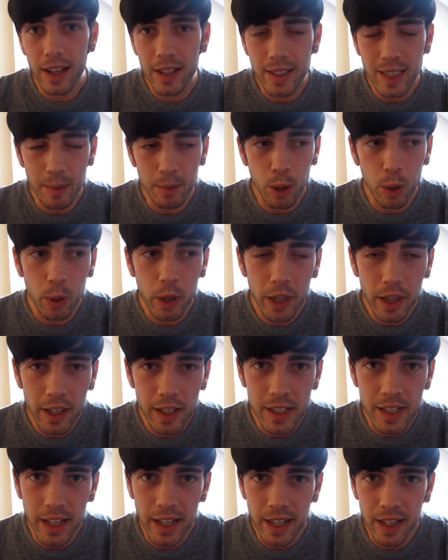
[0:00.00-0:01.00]
And I'm not one of
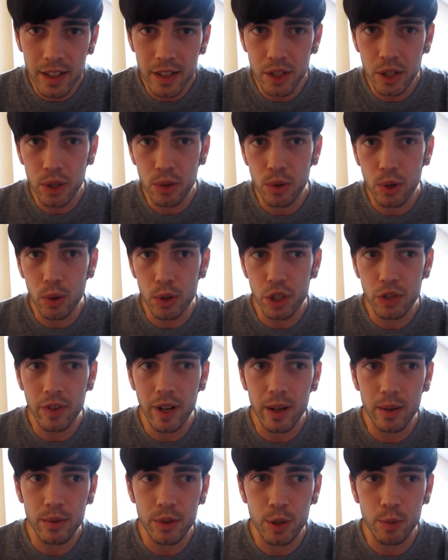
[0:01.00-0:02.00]
these gays who goes
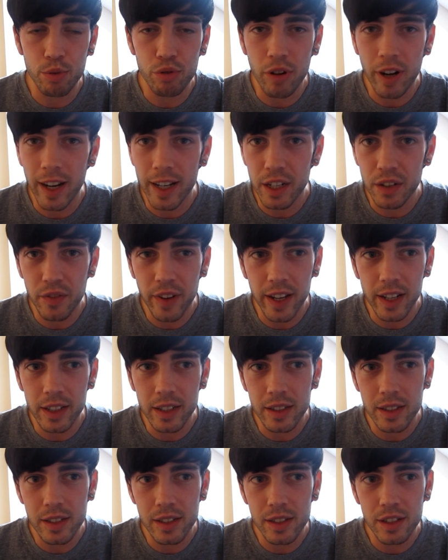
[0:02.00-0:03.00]
around to pride
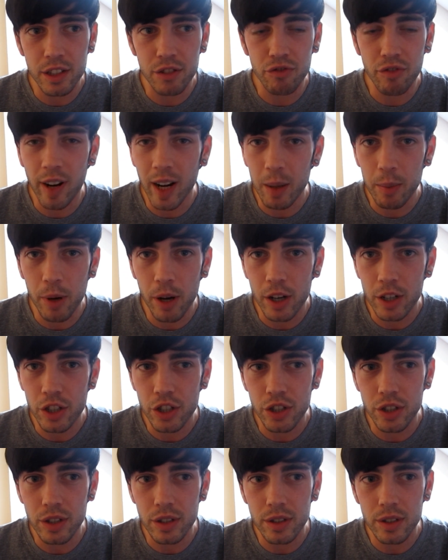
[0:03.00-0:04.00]
events and rally
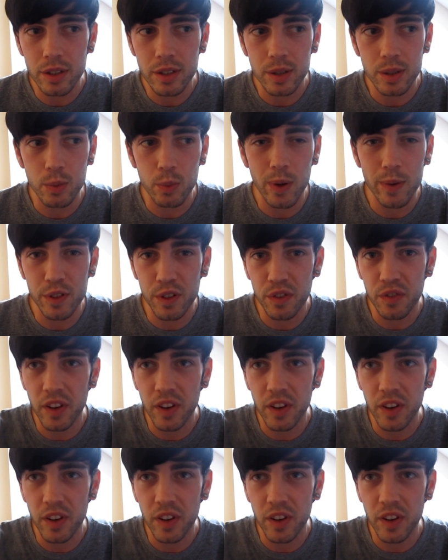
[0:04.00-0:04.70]
marches and waves a